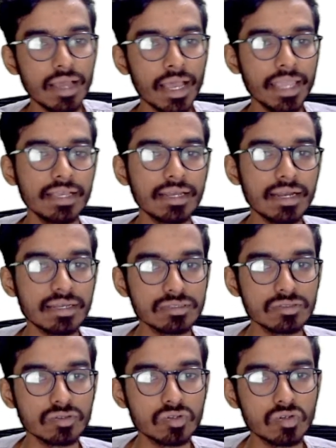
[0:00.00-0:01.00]
I cross.
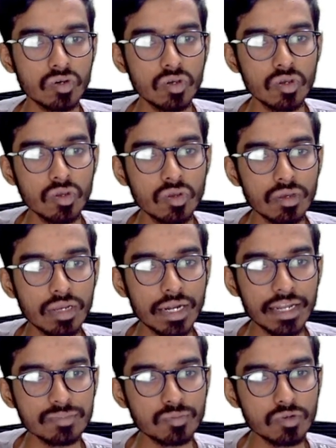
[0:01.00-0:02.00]
So let
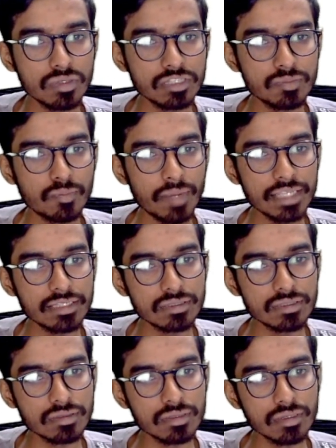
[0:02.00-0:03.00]
us put this plus